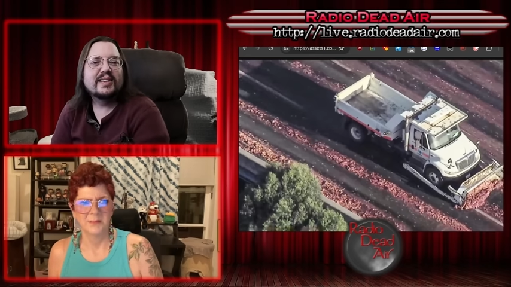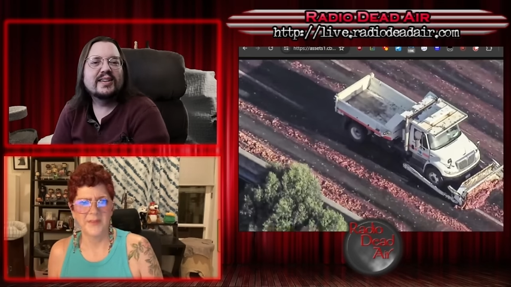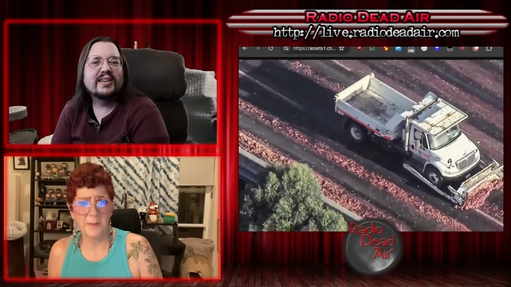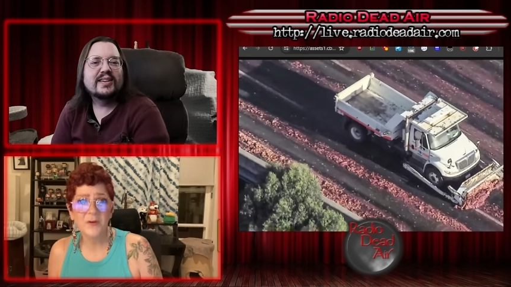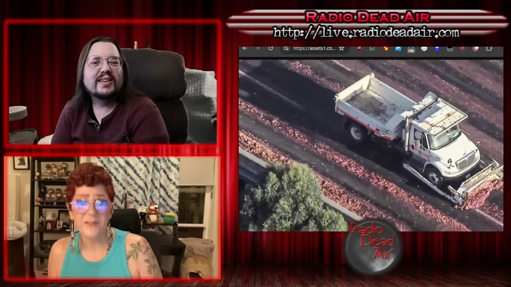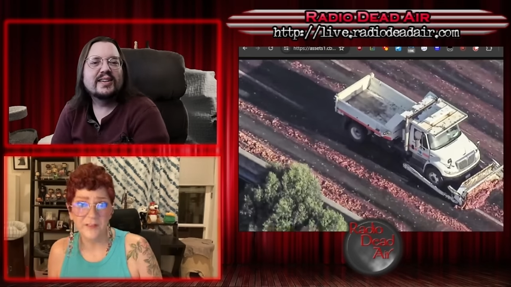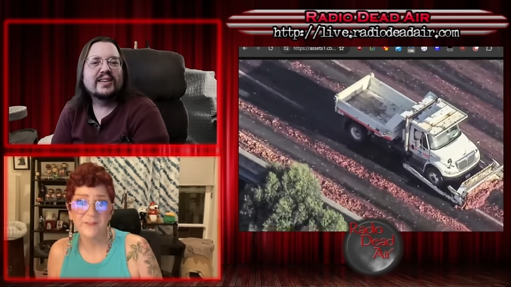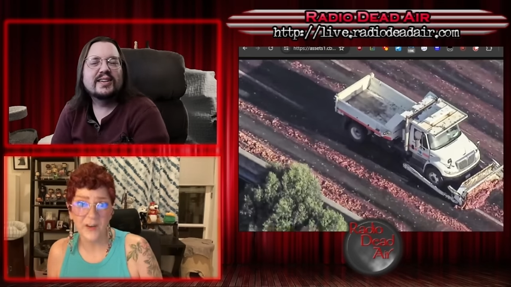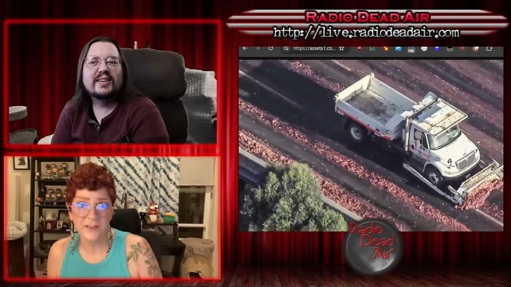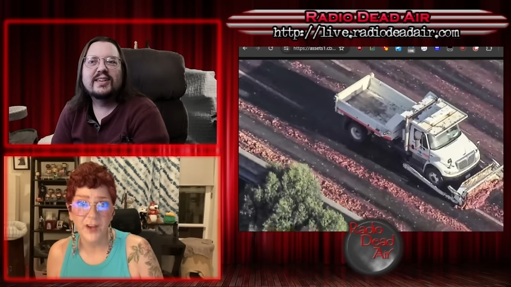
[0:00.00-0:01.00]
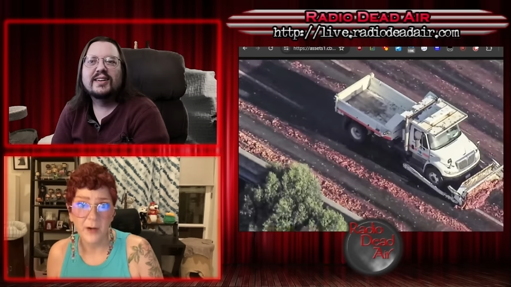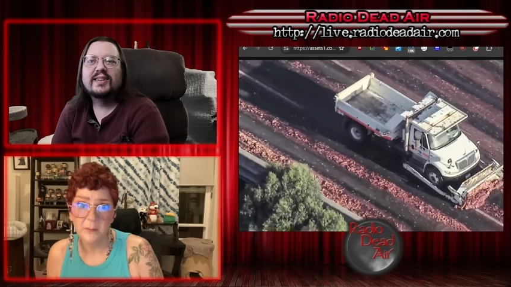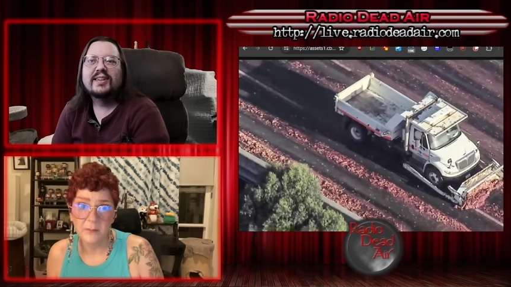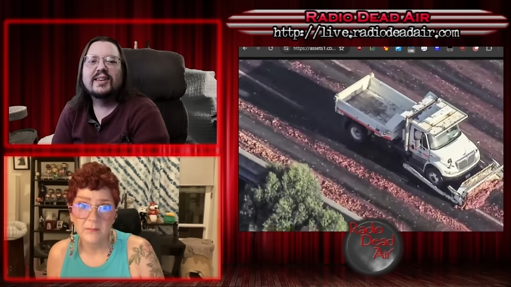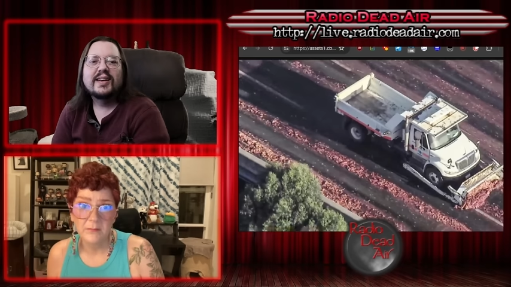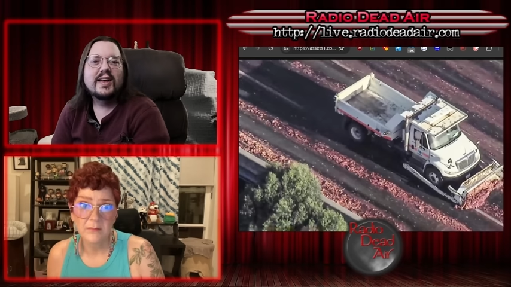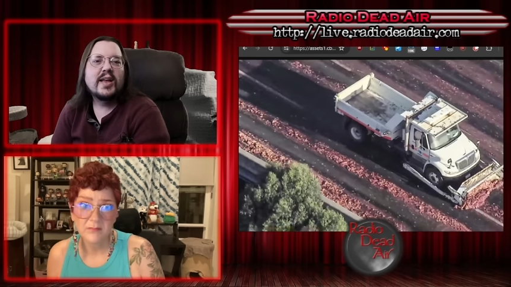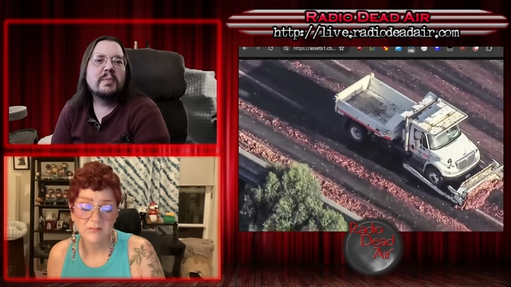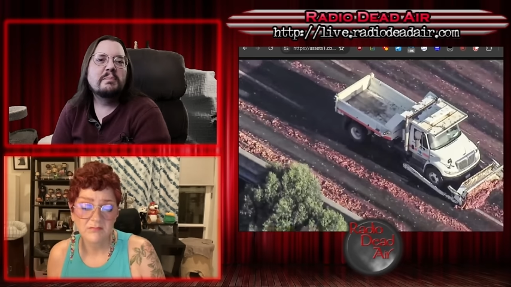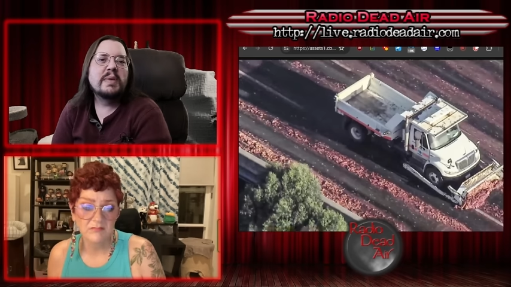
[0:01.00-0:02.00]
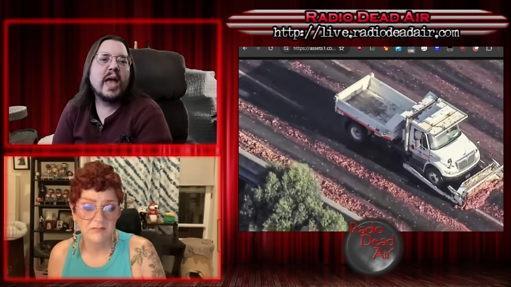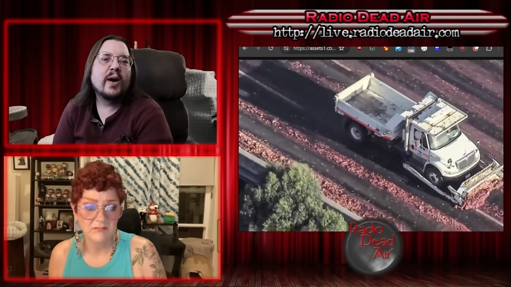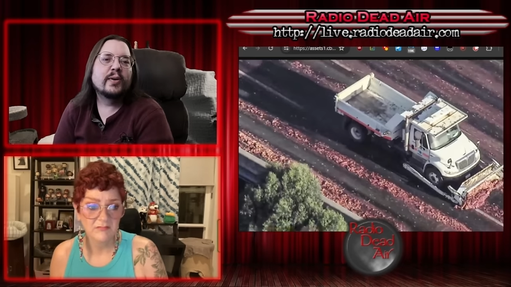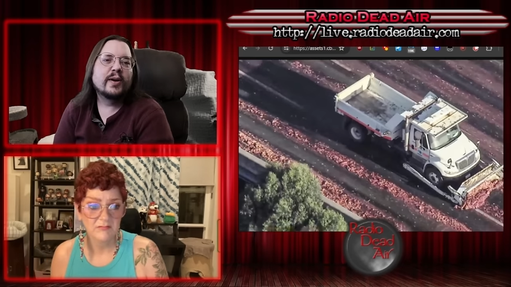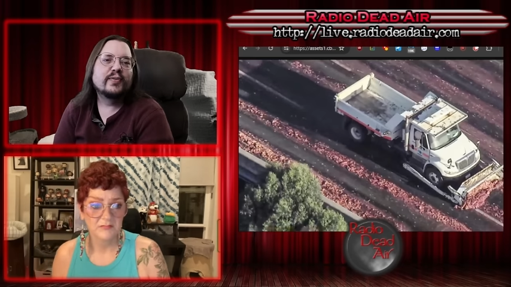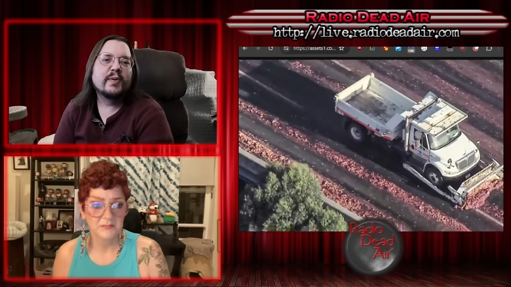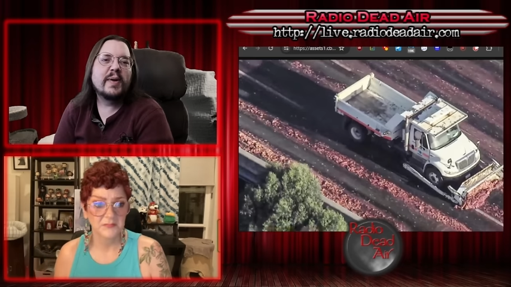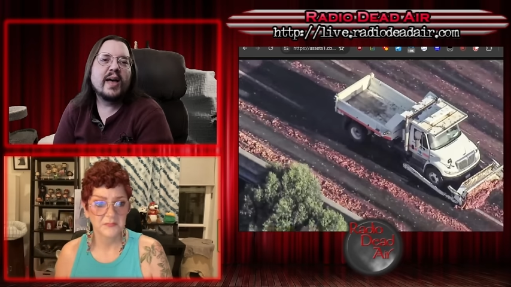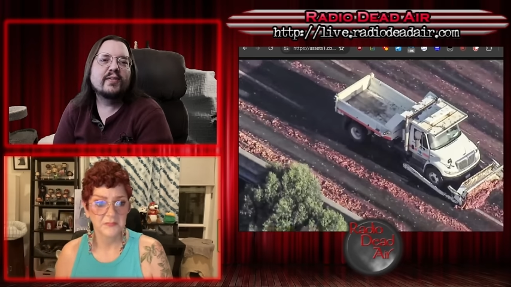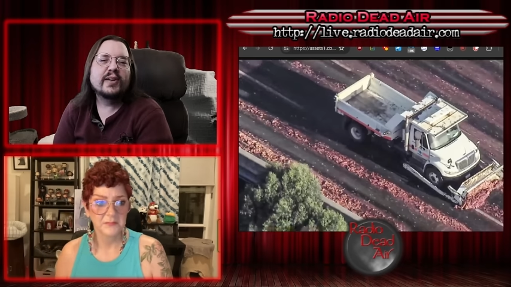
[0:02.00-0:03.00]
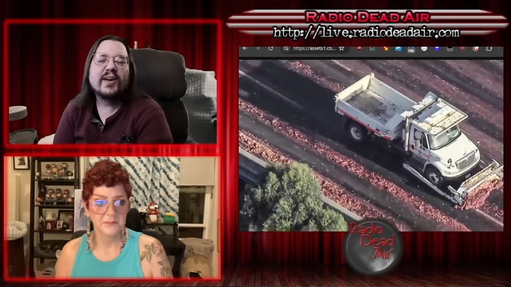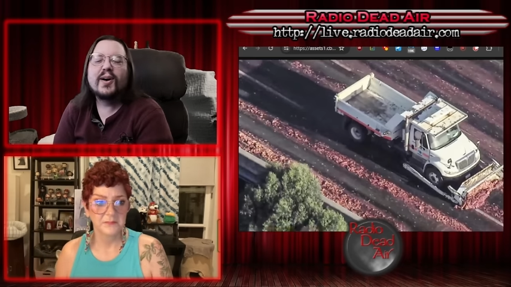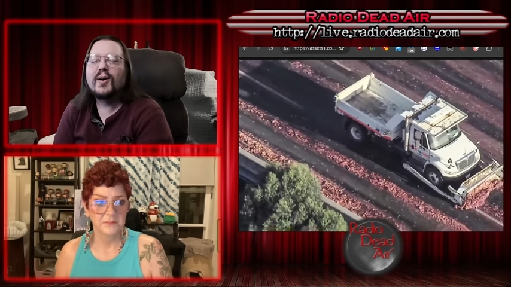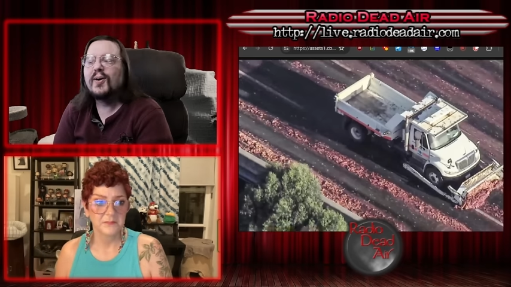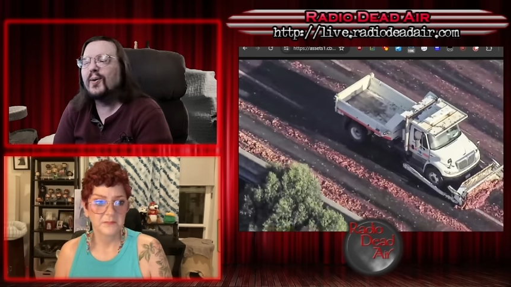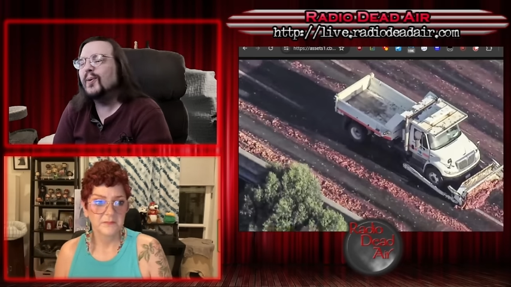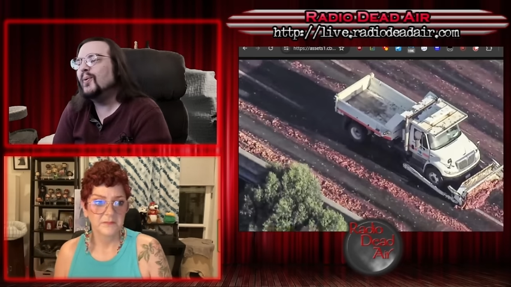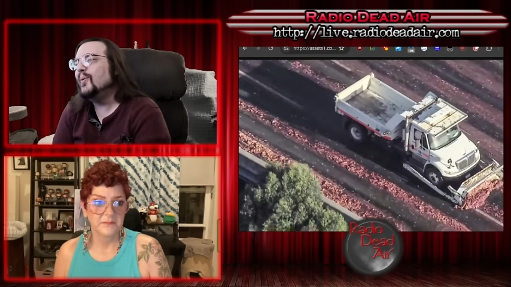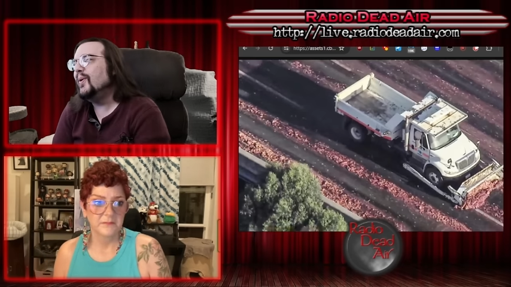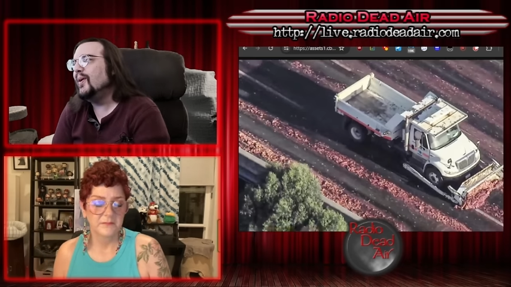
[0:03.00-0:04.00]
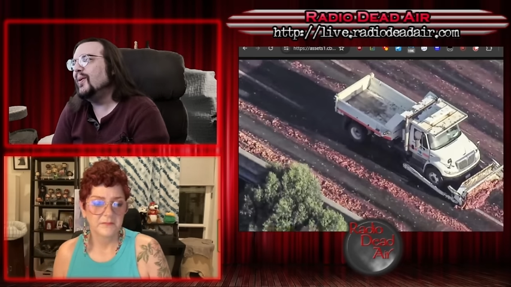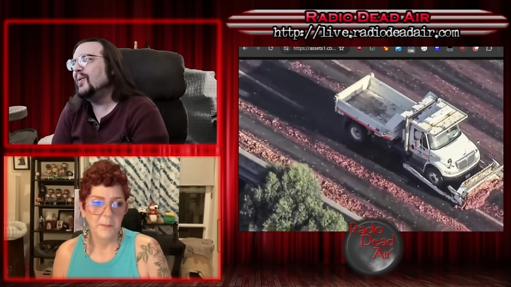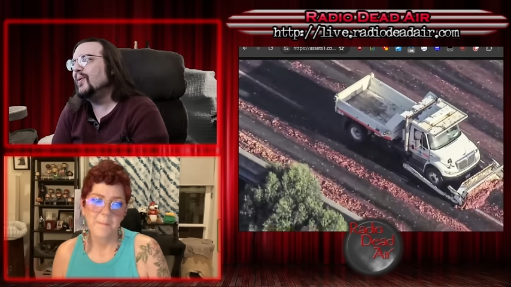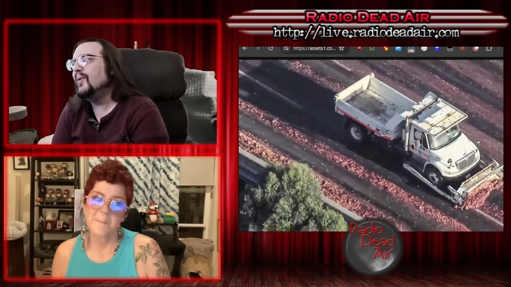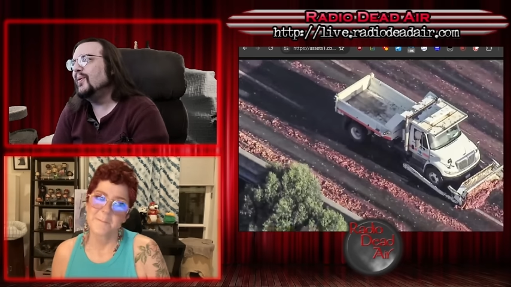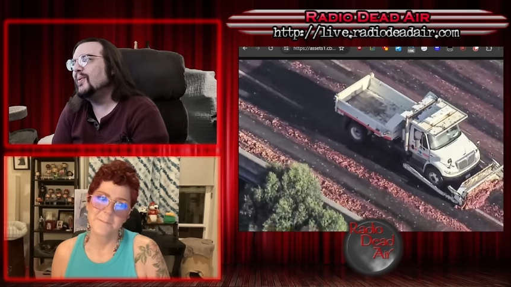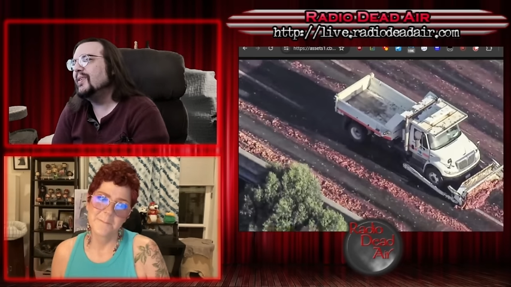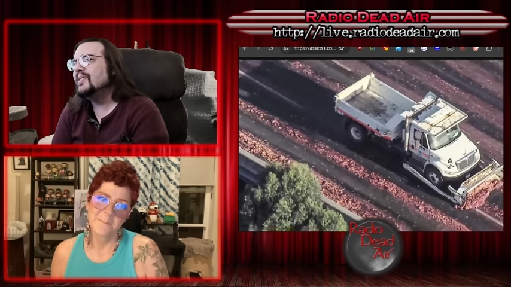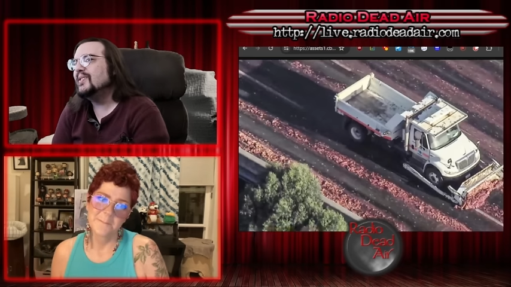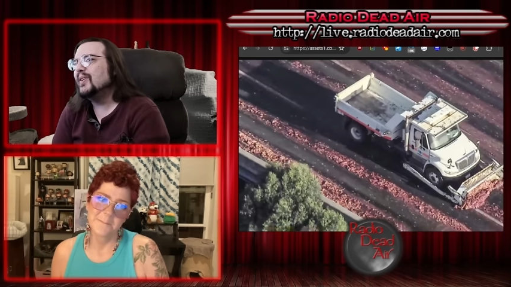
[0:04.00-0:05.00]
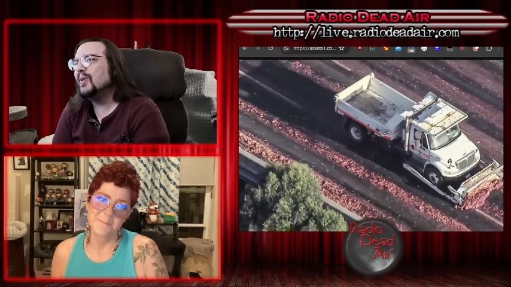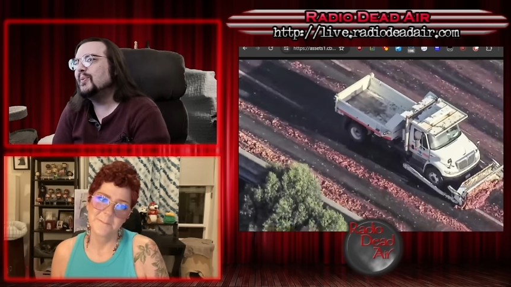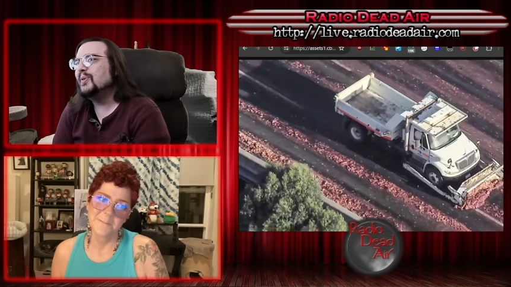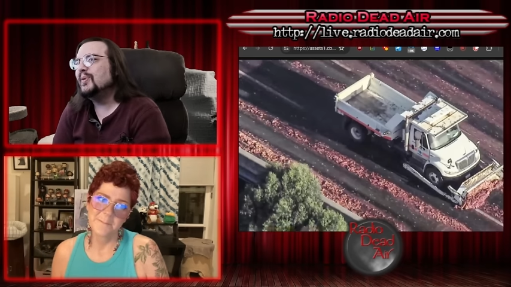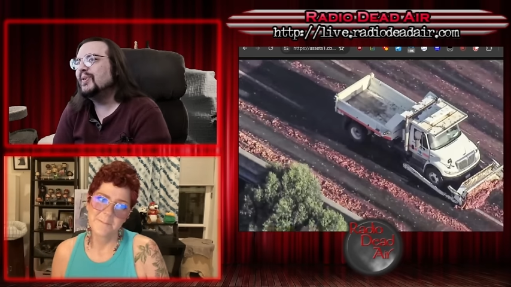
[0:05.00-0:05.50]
Speaker 1: But that movie is fucked
Speaker 2: up. Meowna from heaven. Oh, oh, that's terrible.